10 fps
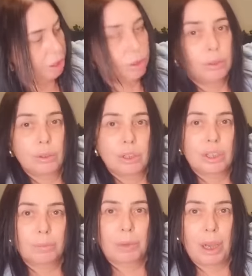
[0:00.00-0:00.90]
this
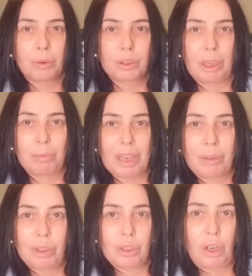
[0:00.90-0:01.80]
gorgeous gold zip
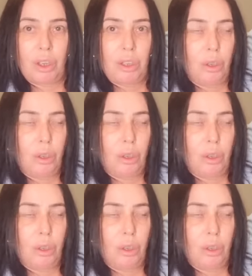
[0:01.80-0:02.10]
down the side.